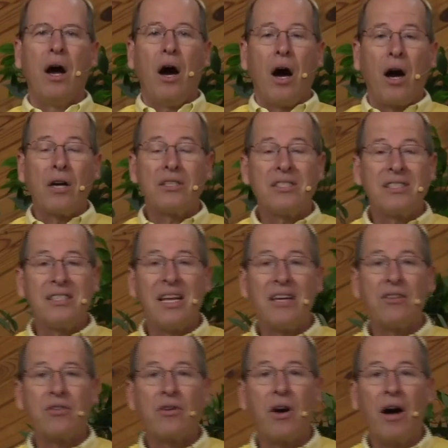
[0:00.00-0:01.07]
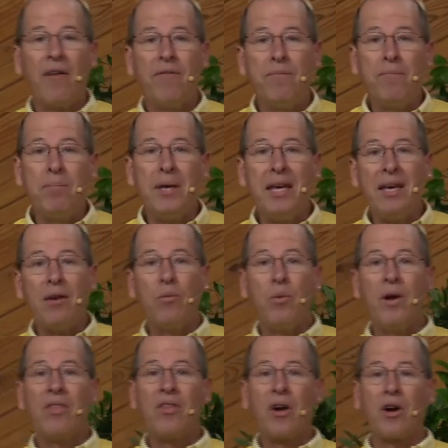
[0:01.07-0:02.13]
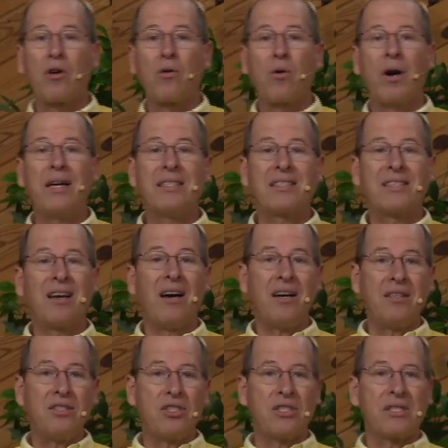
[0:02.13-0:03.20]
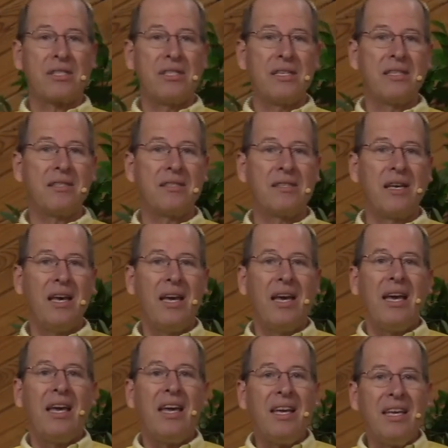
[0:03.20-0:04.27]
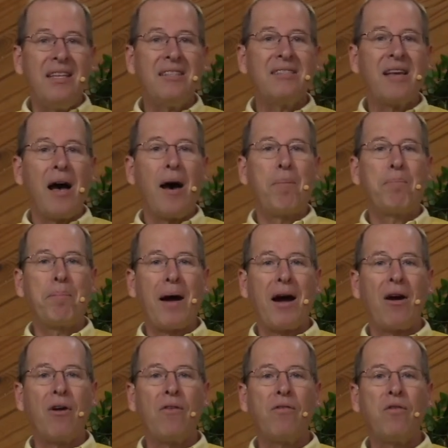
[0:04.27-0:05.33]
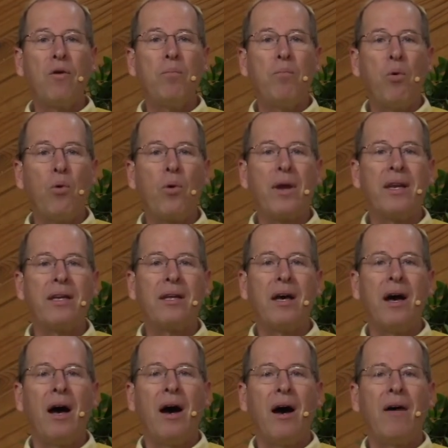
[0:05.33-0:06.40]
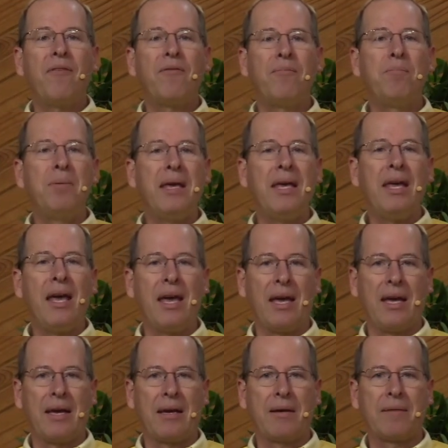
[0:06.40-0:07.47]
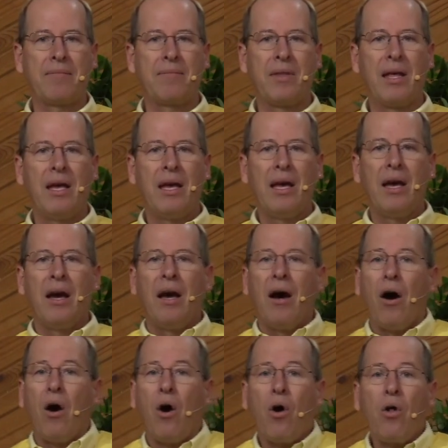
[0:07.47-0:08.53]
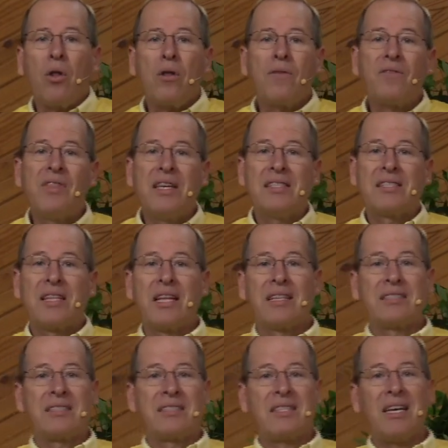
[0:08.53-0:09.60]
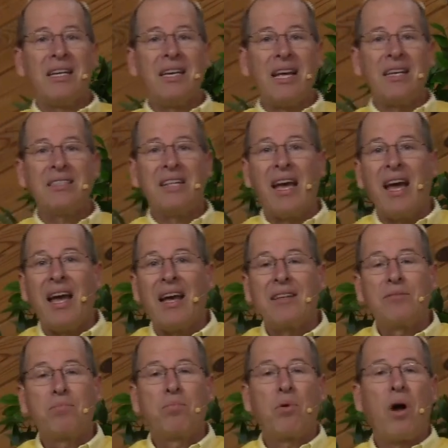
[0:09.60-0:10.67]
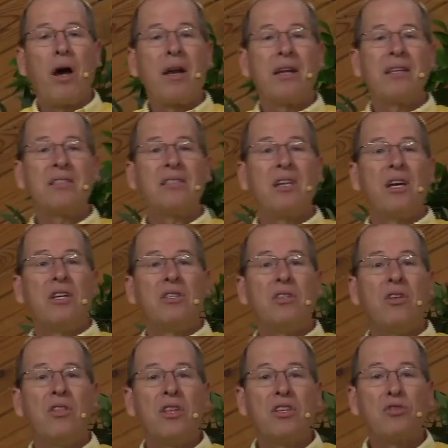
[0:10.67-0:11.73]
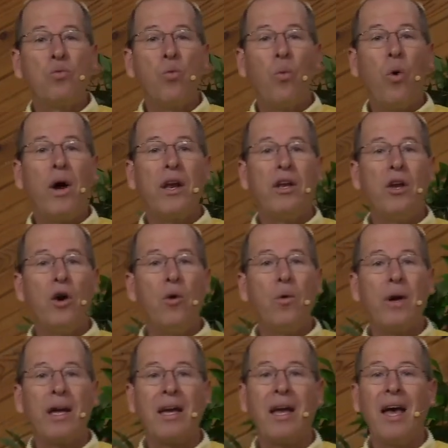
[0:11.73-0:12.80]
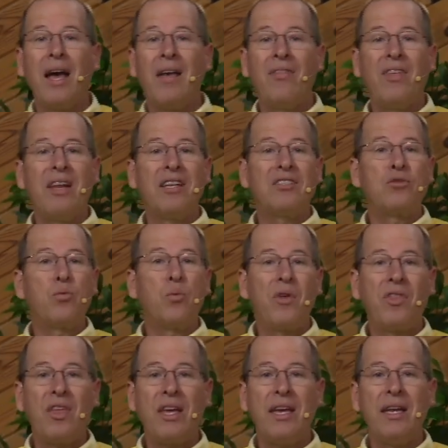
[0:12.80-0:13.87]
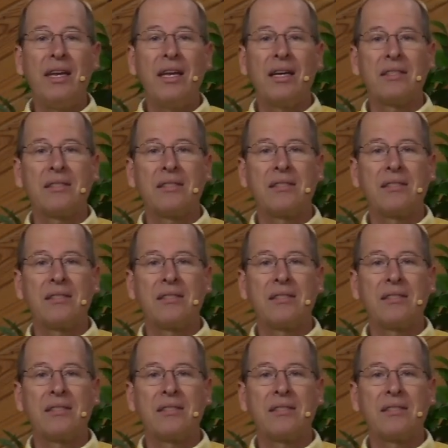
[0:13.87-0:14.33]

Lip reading: our center of being with our Christ consciousness, is a powerful point of being. All of these Lent Sundays has brought us to this one knowing that it's within us